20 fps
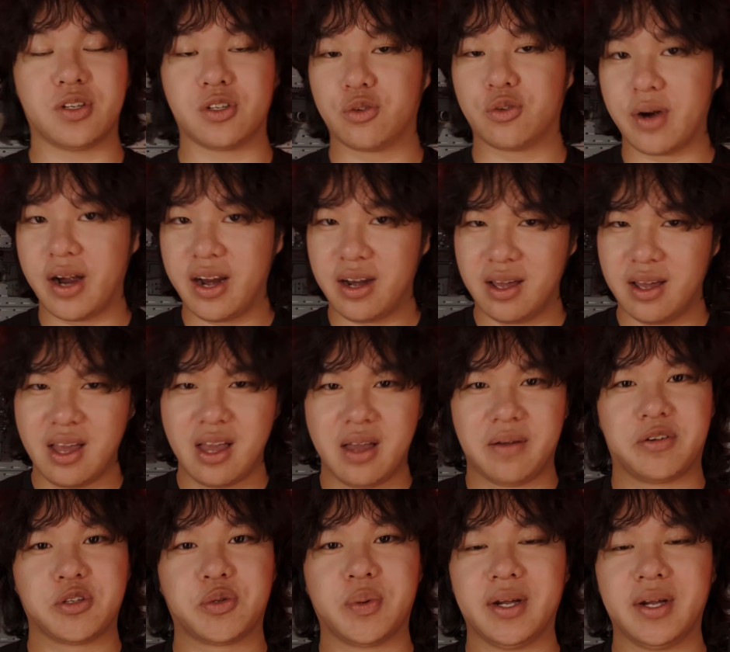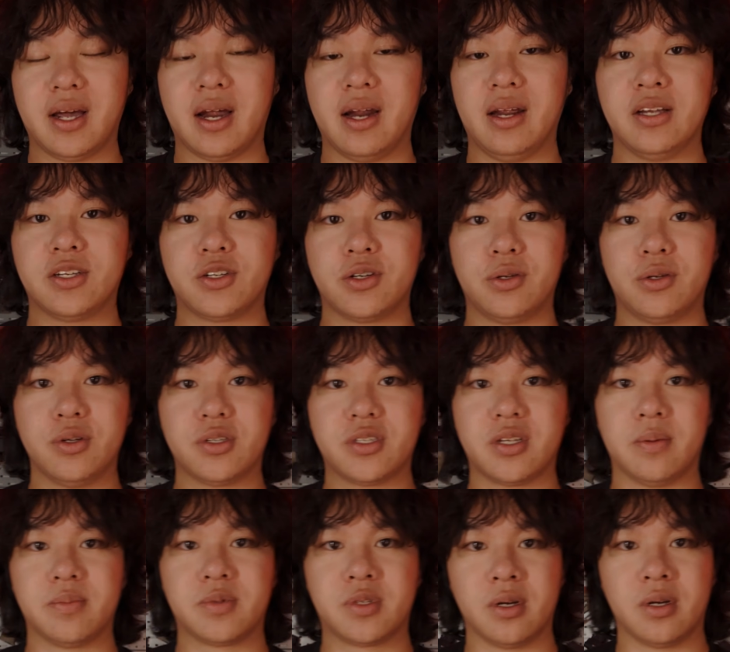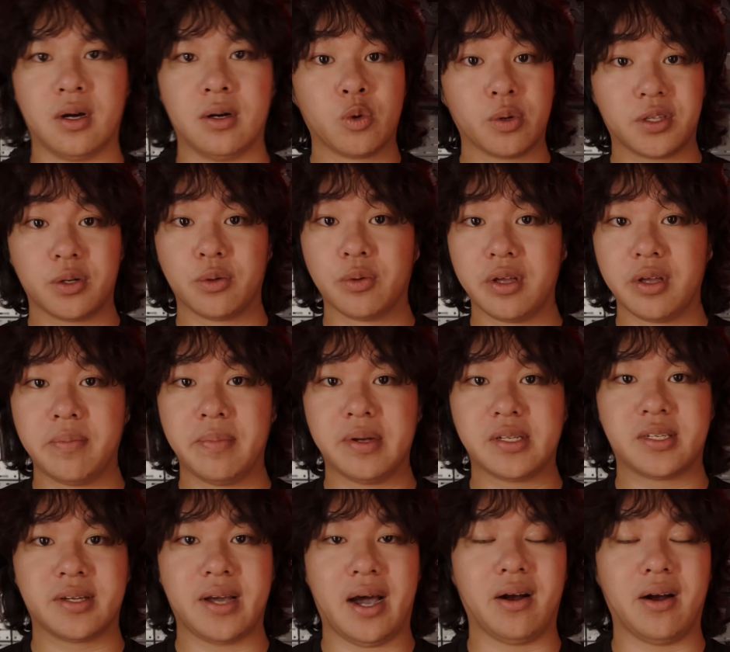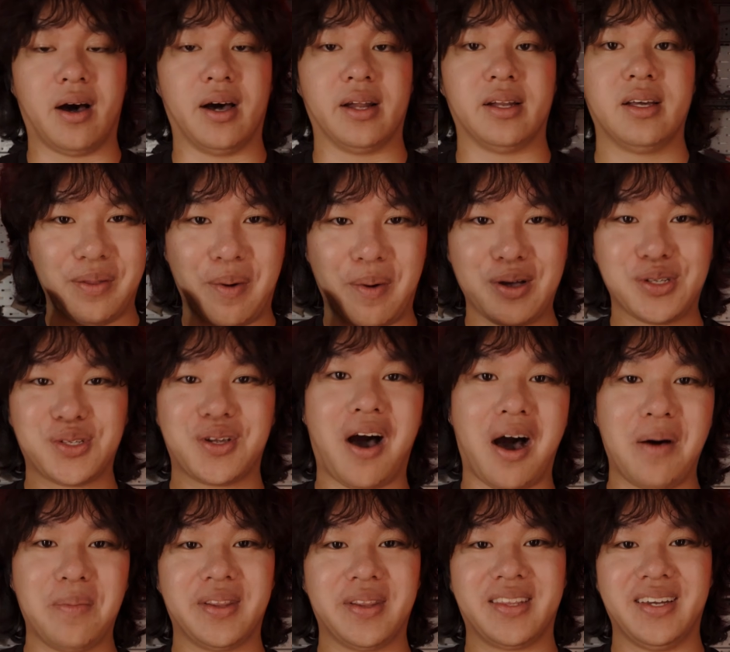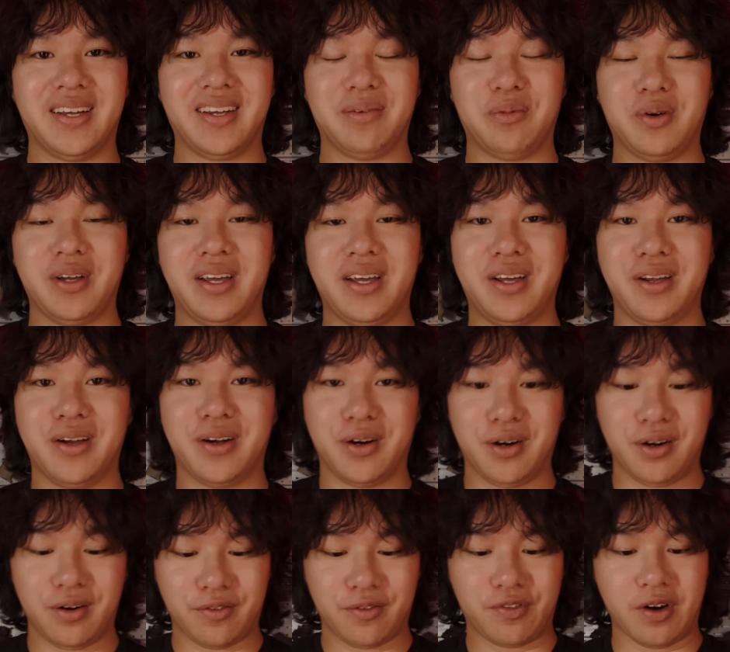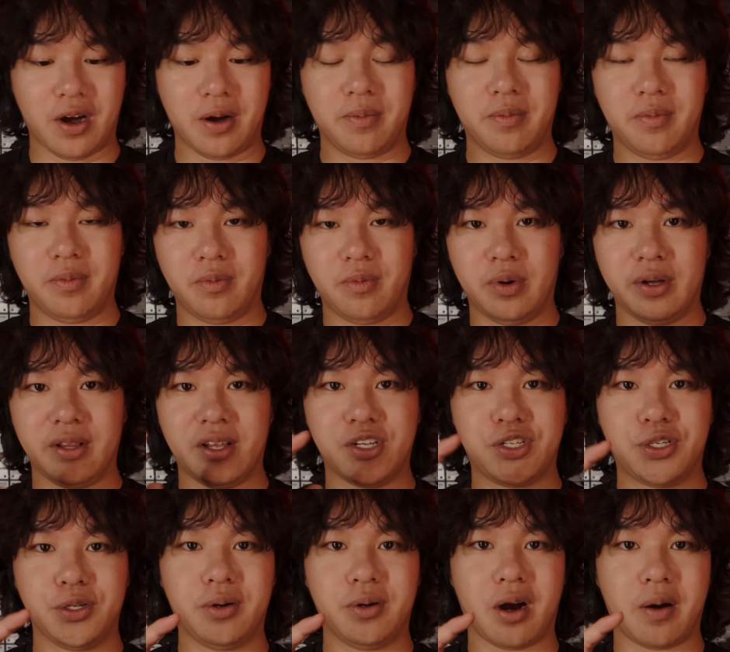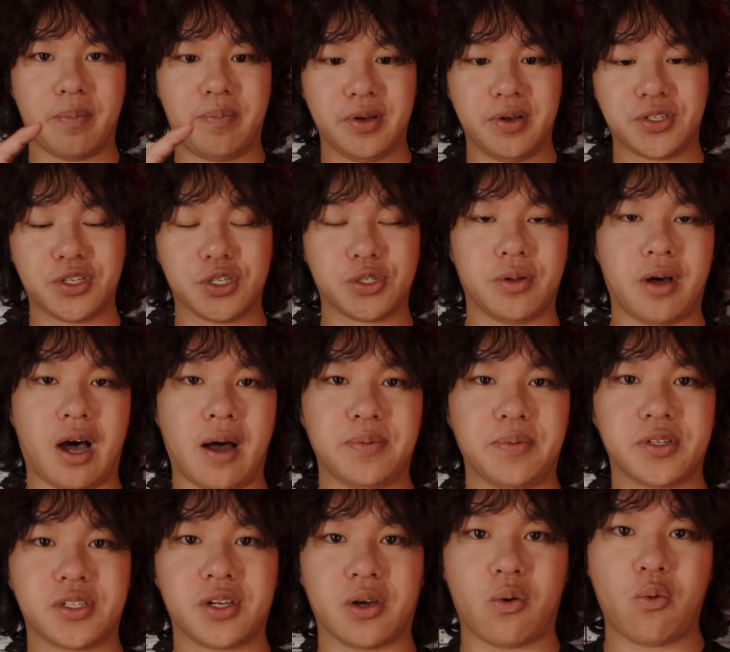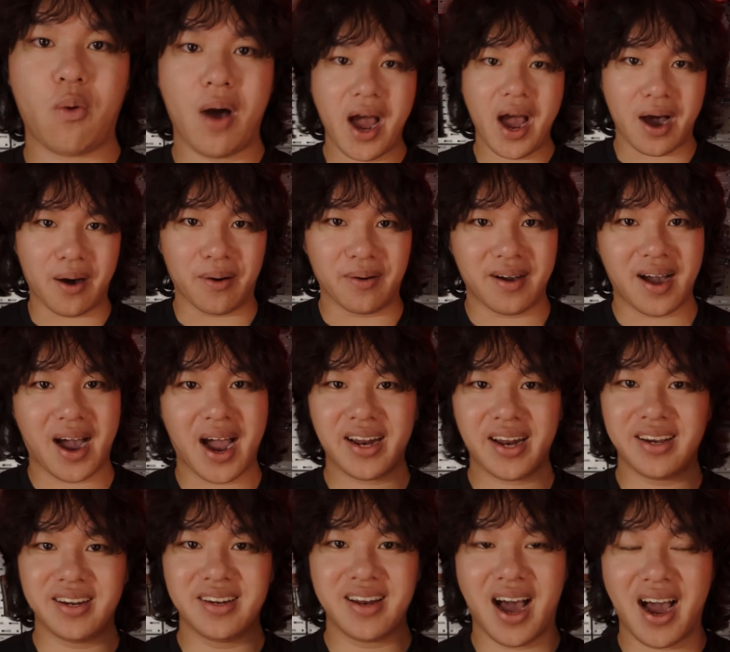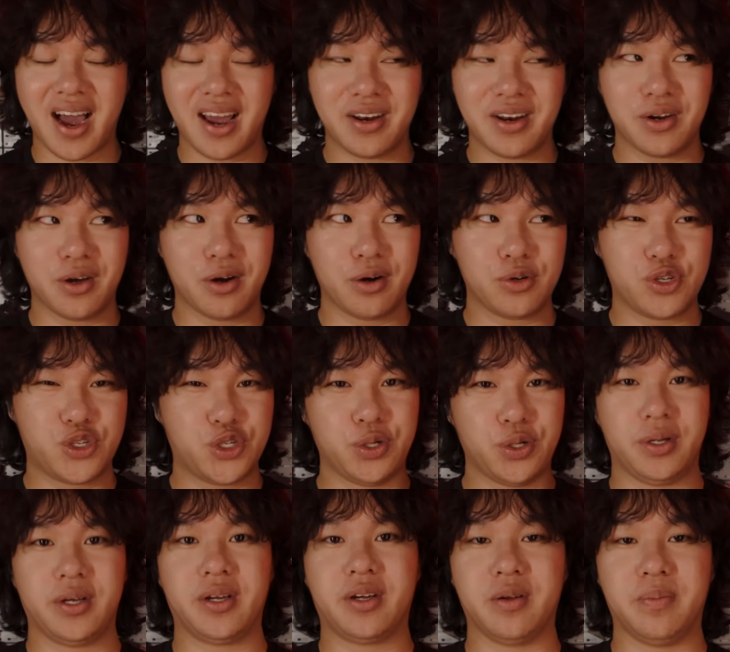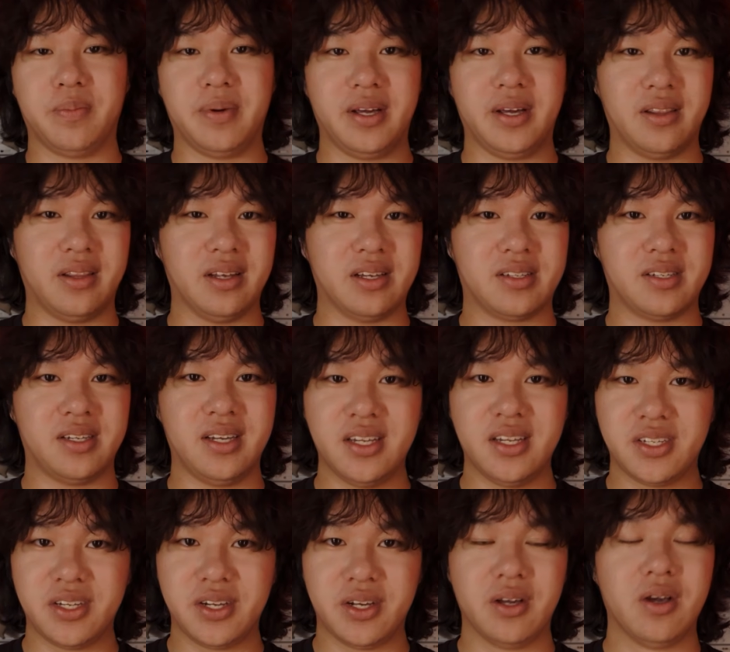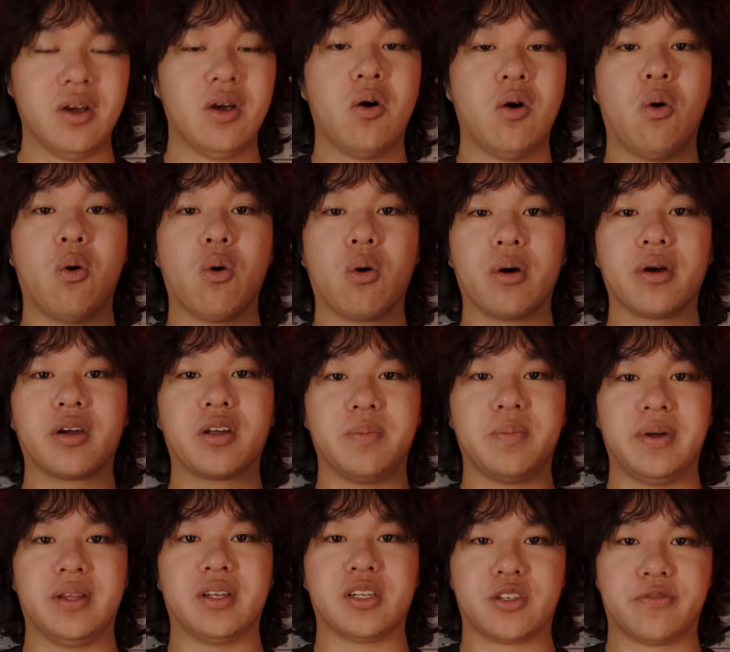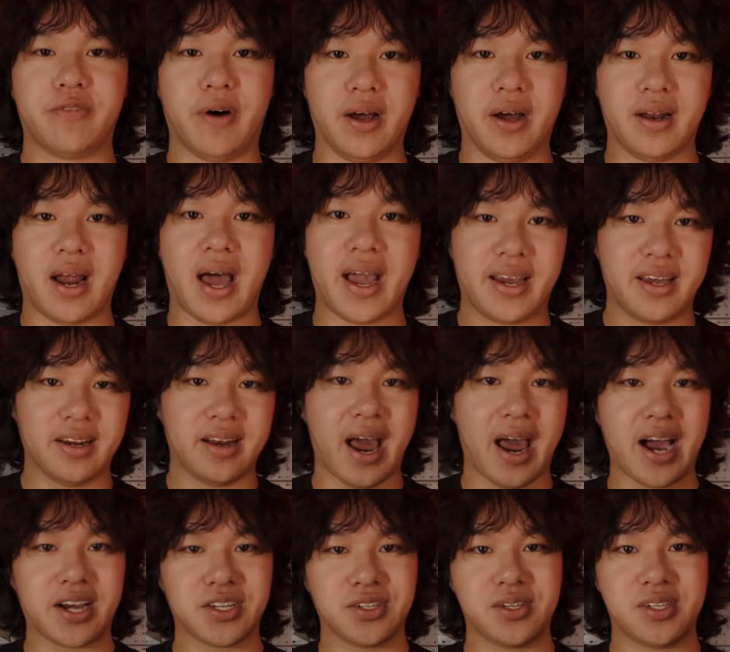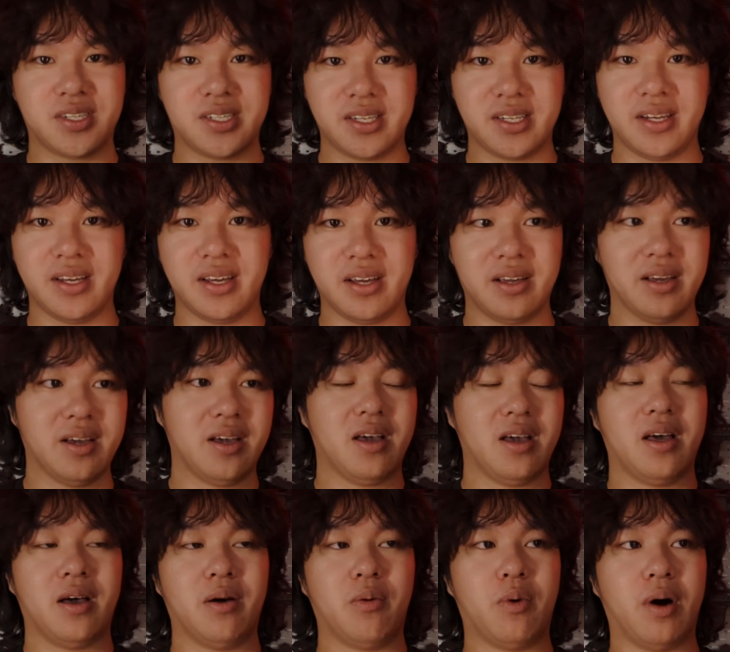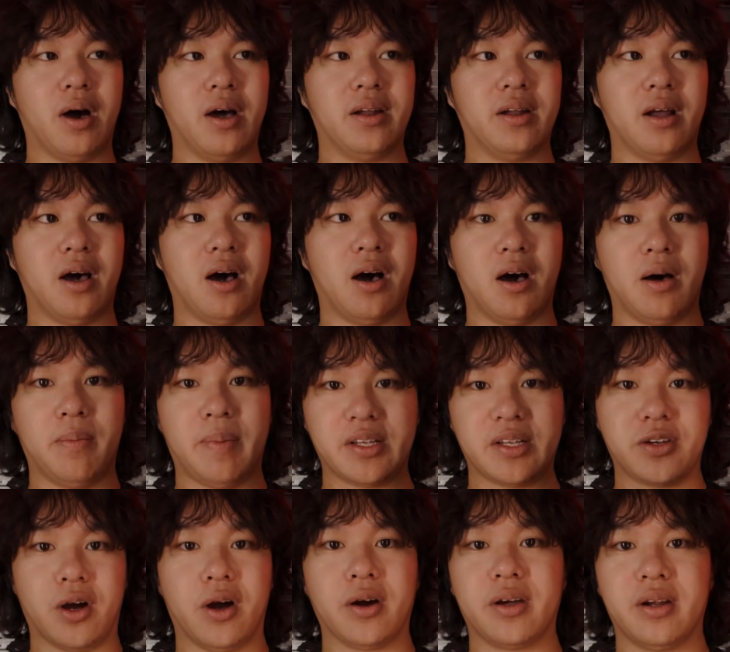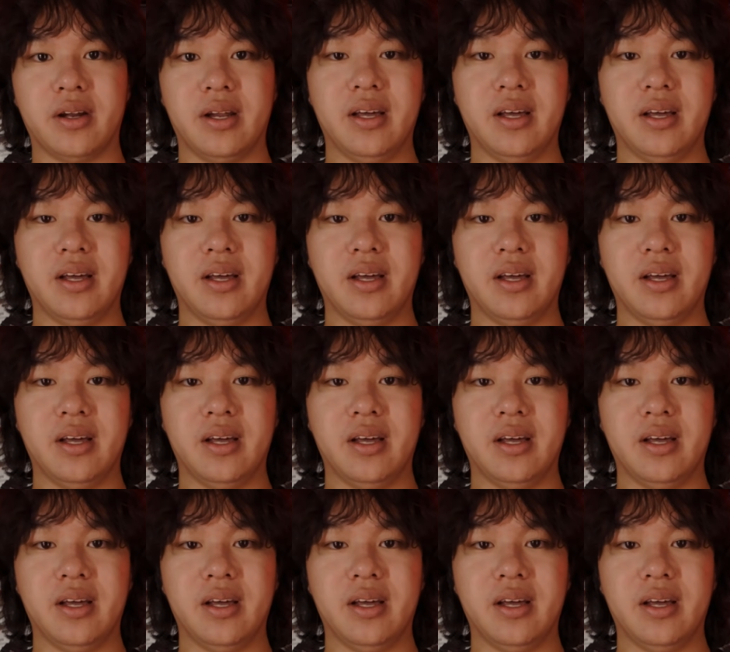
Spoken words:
is great because we kind of introduce them to what they're really missing out on. The most common thing we hear from when they shoot our pistols, the optics, like, wow, I did not know shooting could be this easy or it could be this fun. I can actually see what my target